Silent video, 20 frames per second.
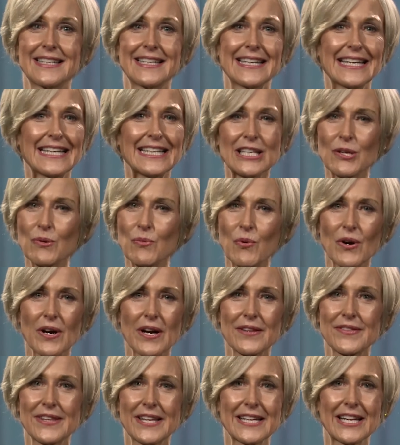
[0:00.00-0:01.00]

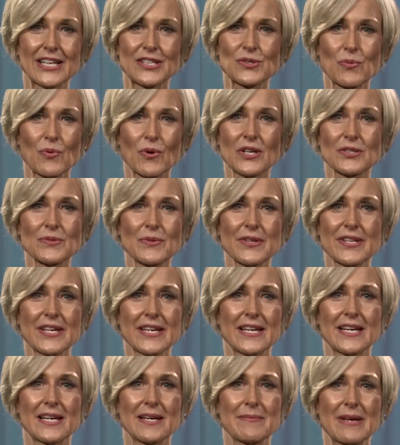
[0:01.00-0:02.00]
Anyone that has worked with
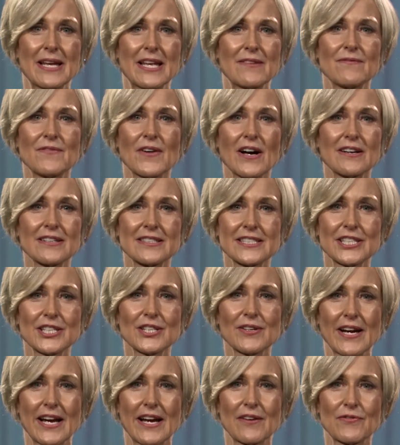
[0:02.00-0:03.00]
him in
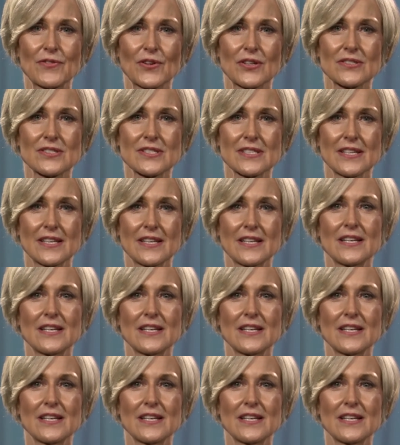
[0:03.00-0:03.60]
volunteer efforts